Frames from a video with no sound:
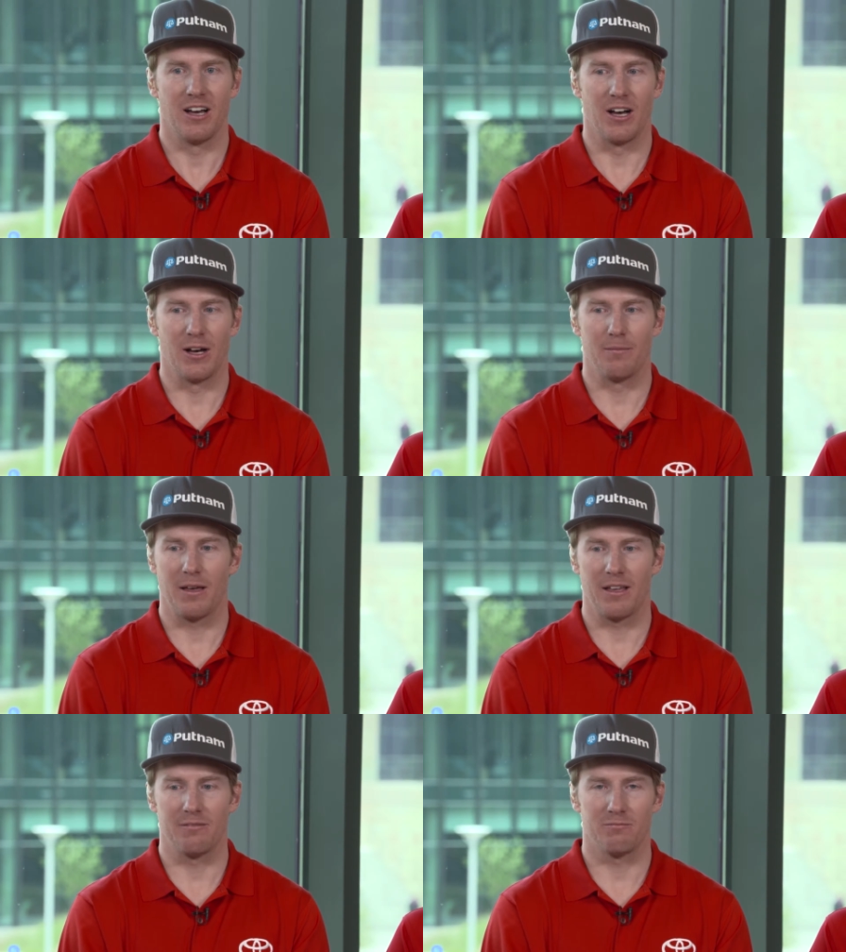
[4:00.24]
um,
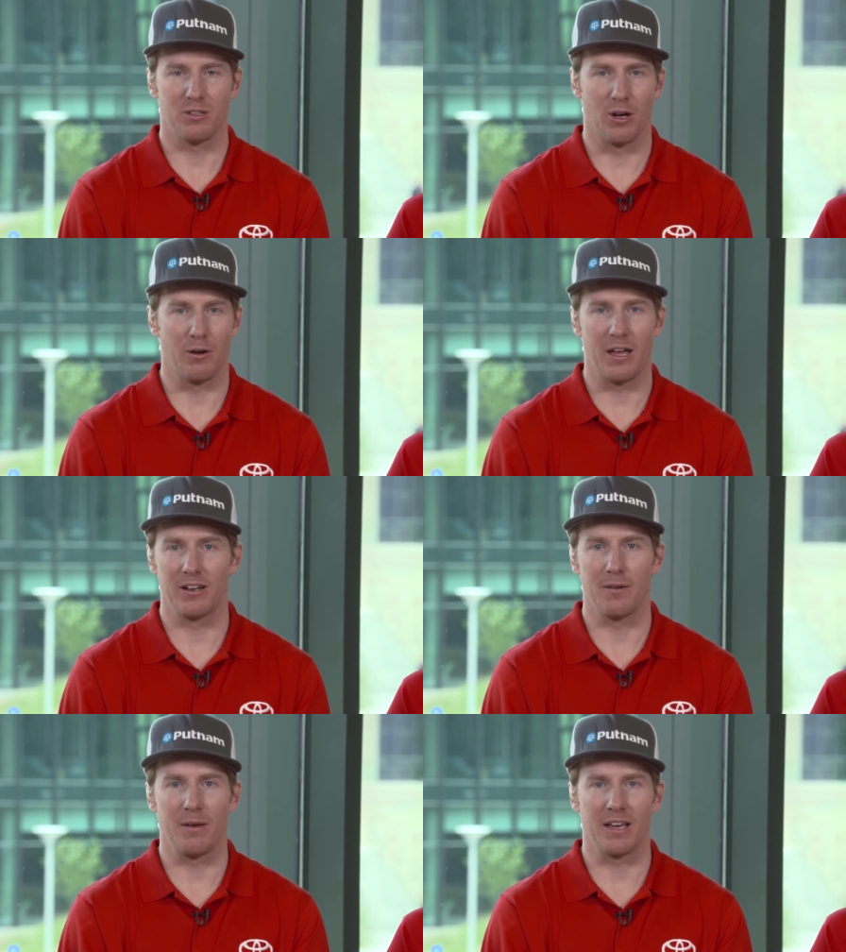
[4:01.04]
you know, ended
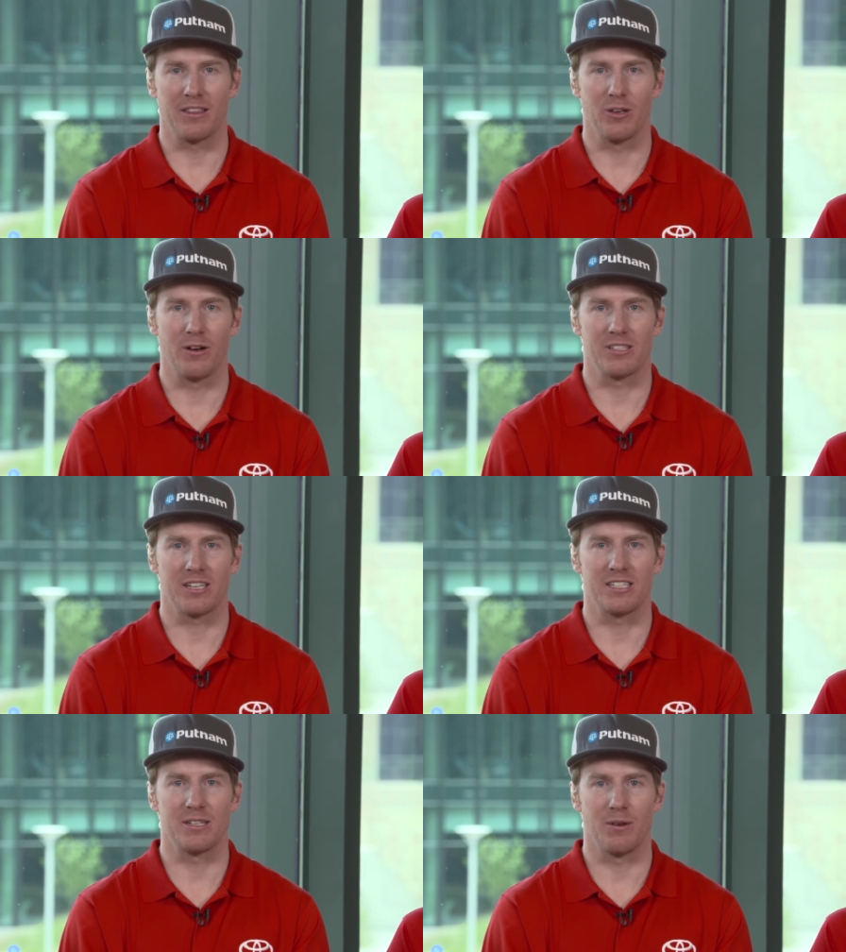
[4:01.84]
up making the U S
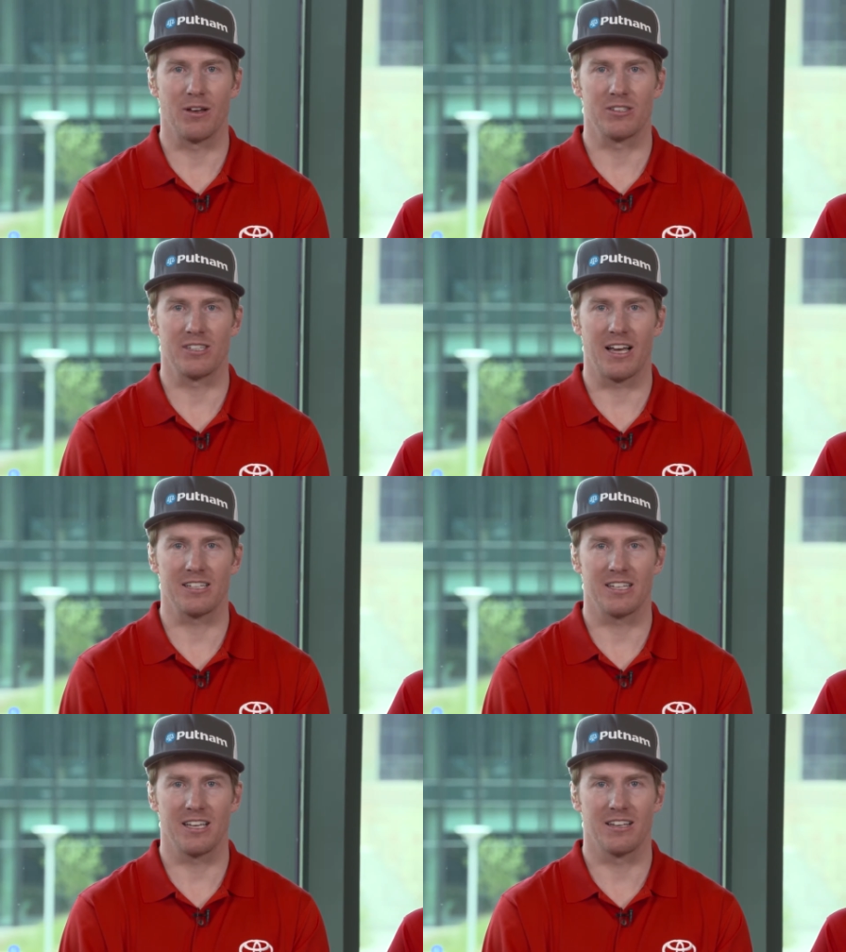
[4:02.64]
ski team when I was
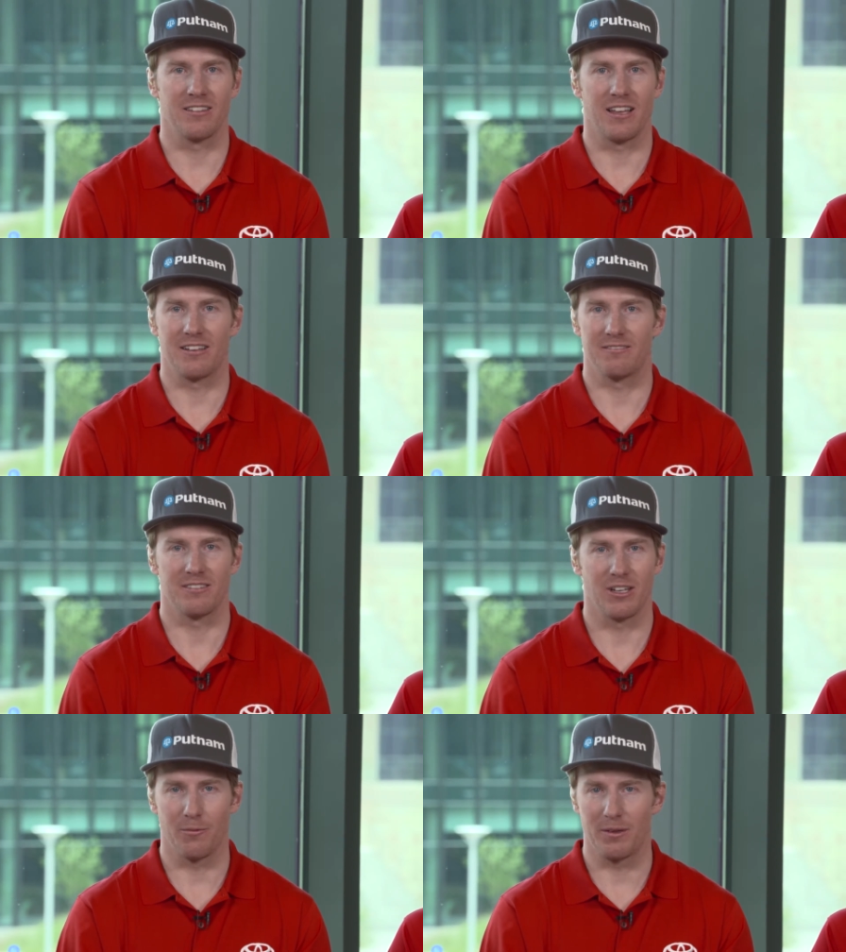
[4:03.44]
nineteen, and then
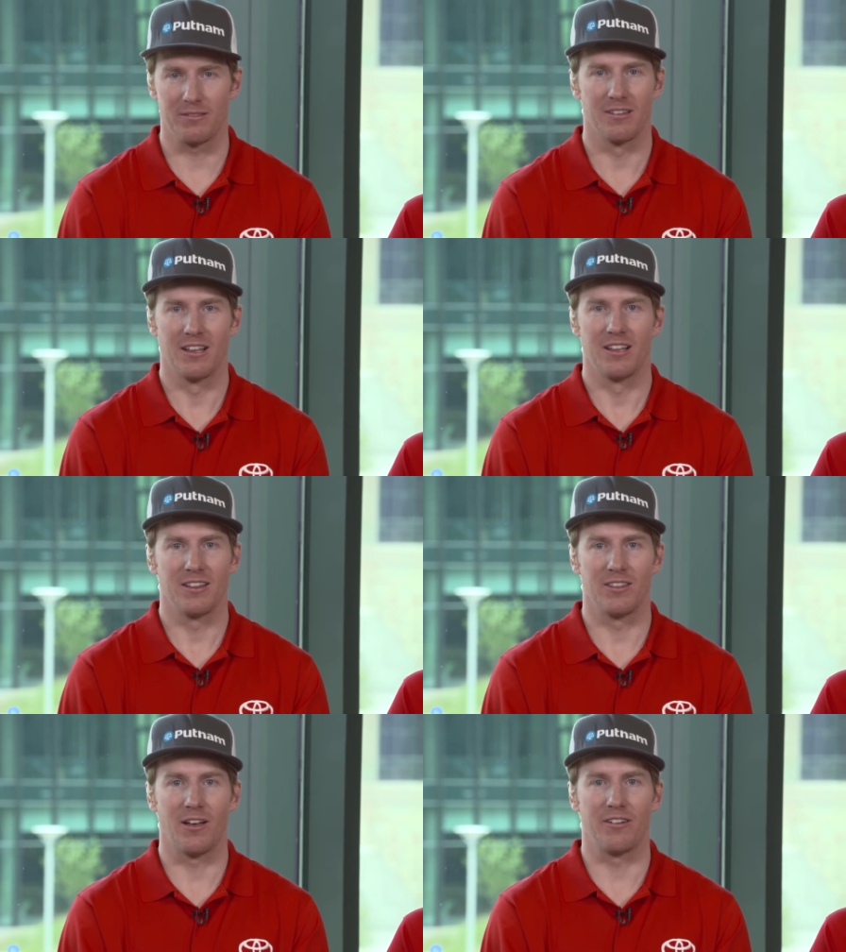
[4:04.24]
you know, been
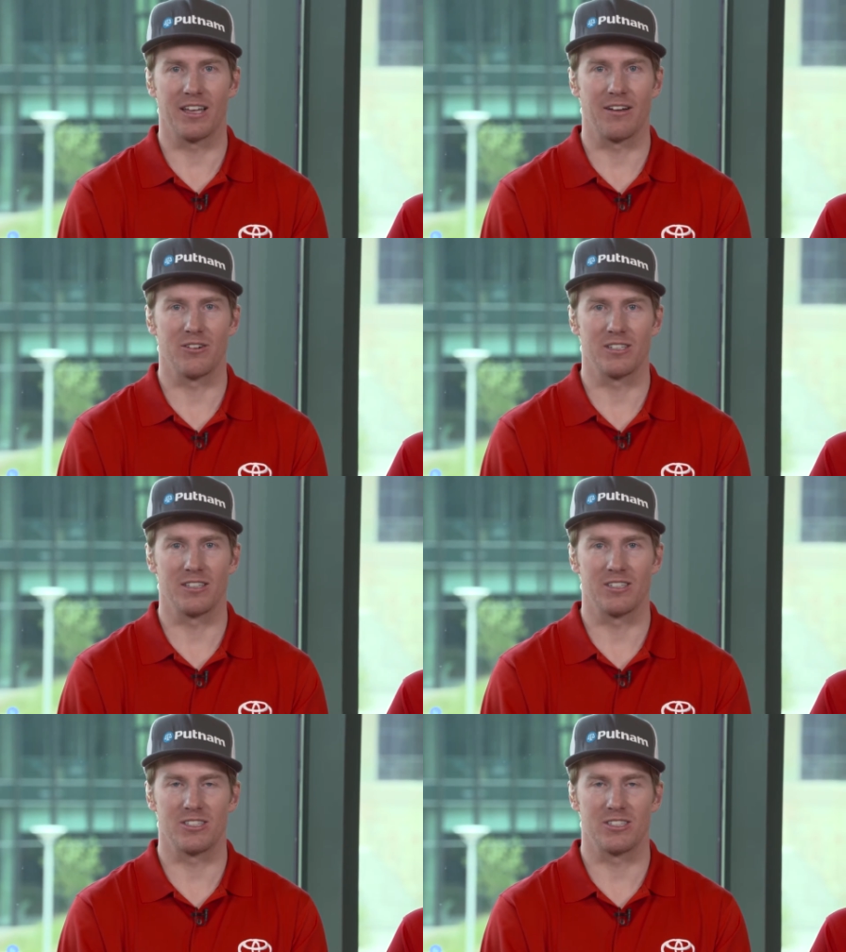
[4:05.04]
loving it ever since.